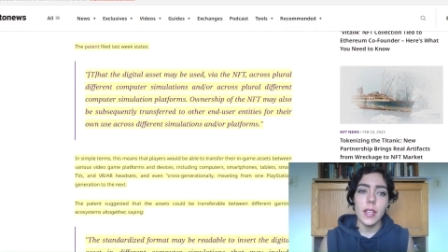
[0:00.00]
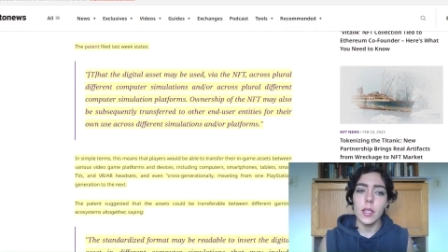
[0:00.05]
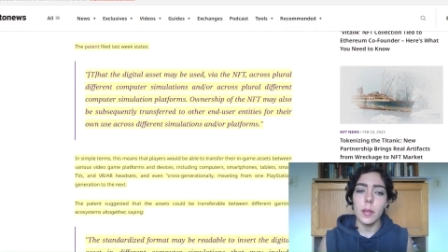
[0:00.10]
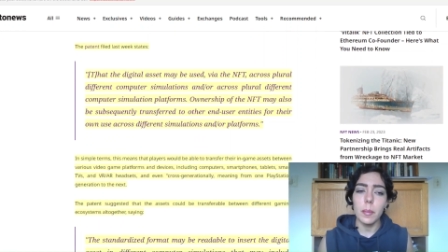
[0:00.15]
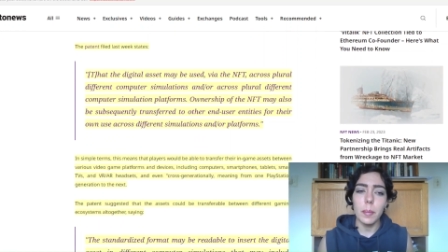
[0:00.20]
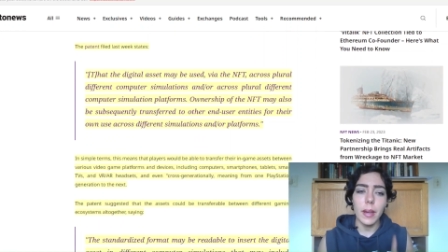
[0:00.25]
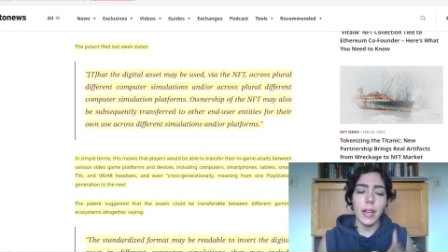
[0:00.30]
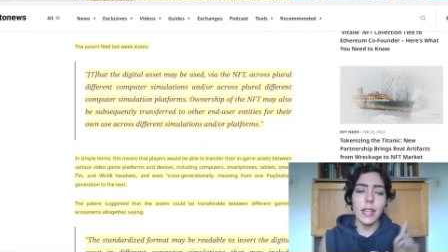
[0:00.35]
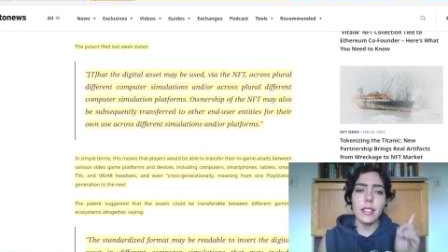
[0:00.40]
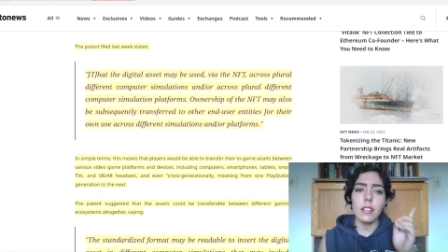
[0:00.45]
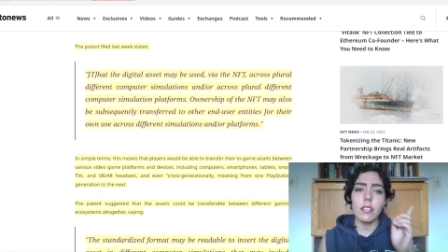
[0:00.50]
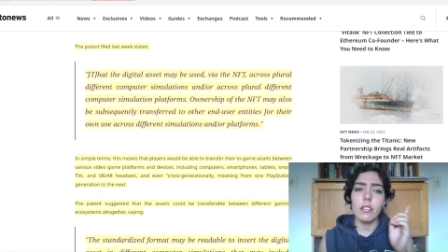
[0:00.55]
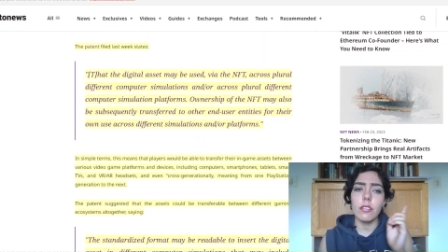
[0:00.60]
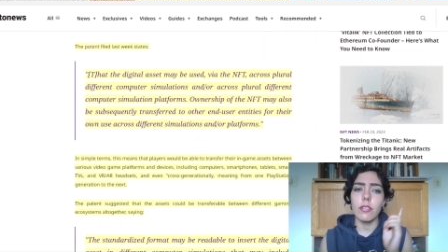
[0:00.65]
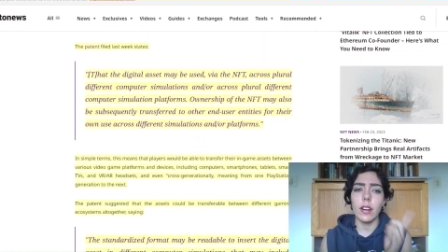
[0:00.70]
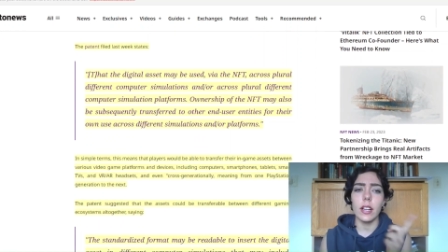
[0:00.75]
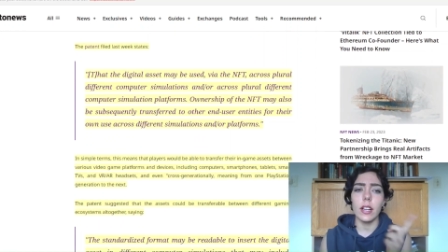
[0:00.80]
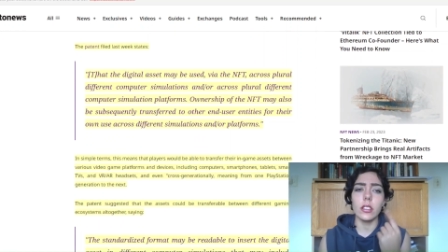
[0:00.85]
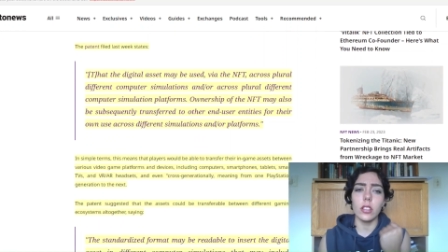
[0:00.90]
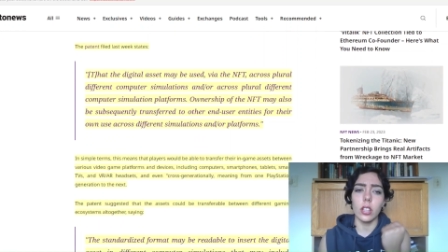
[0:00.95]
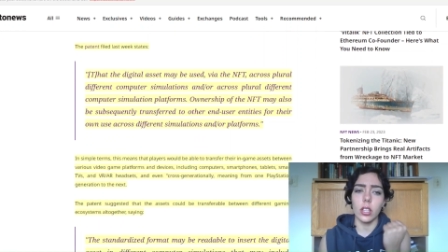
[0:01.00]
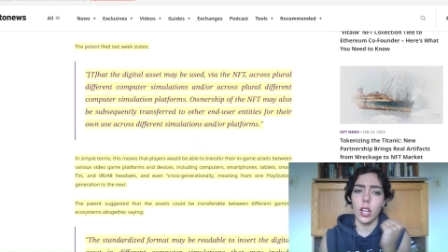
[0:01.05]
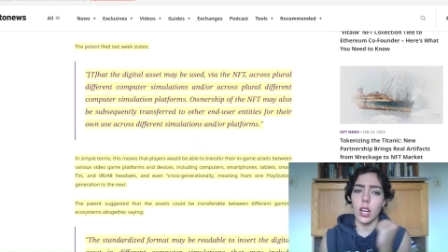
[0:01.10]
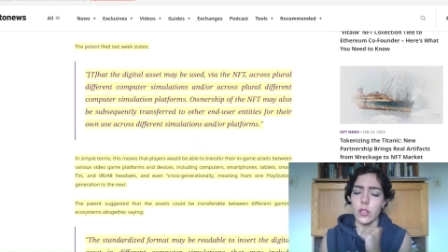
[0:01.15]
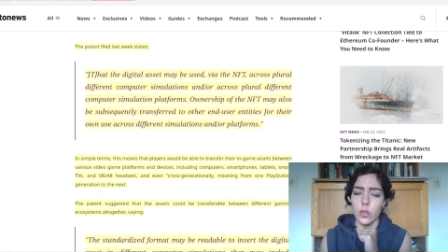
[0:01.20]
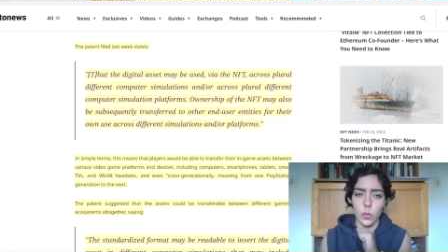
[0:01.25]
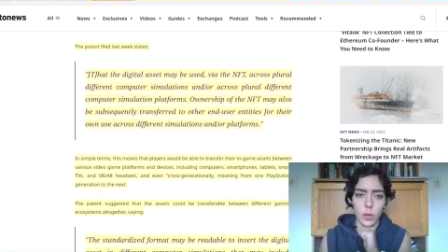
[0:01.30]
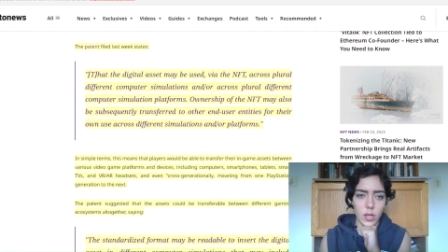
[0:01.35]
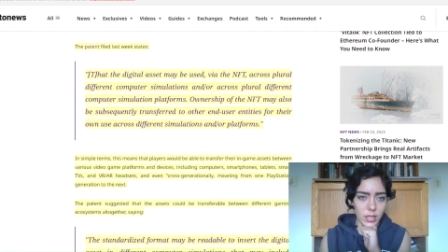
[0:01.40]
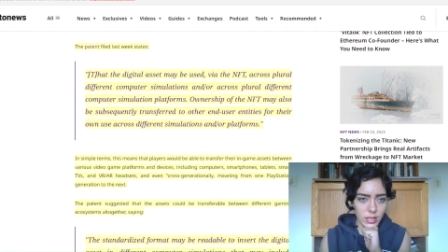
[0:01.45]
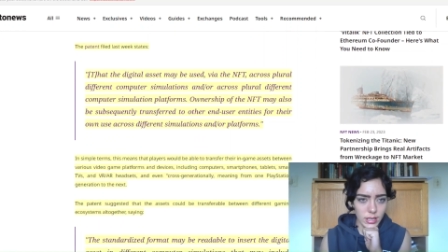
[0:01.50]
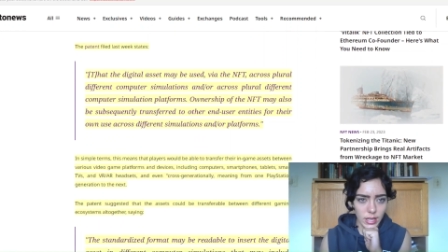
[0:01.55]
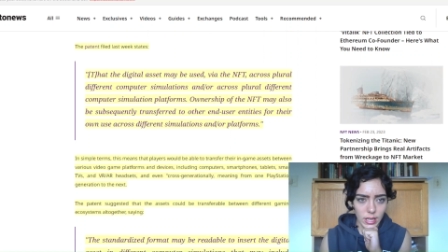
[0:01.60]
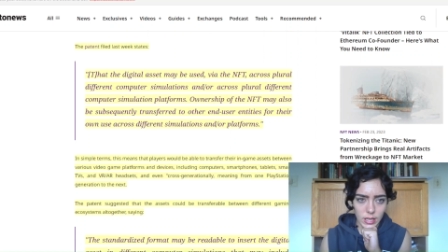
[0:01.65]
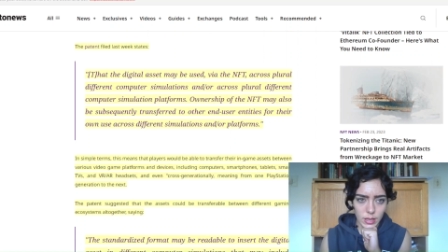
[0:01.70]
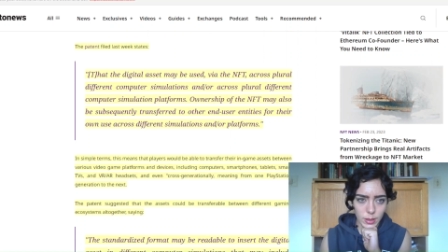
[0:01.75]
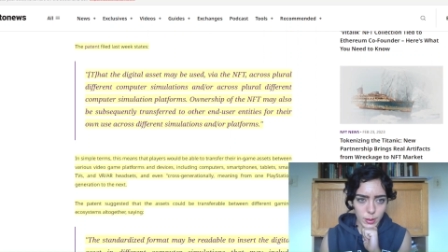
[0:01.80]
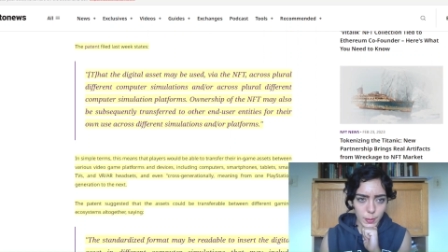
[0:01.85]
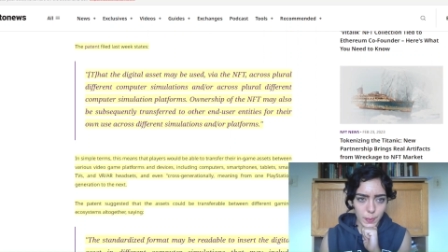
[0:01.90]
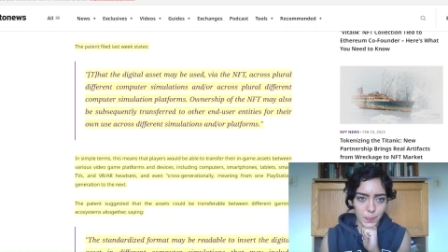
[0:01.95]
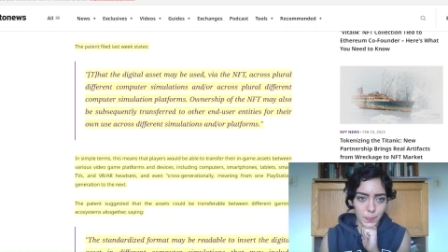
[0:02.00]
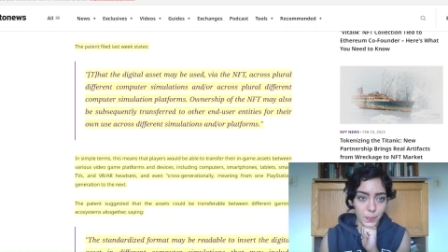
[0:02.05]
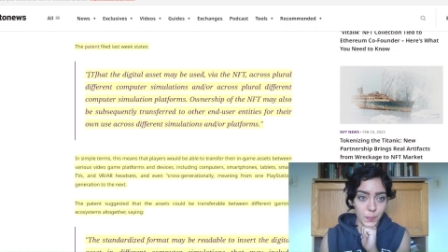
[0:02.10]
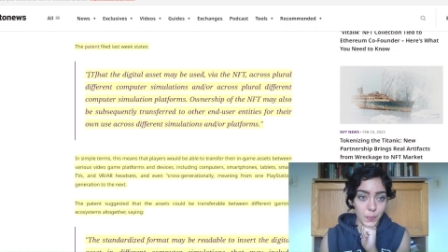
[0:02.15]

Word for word: The patent filed last week states,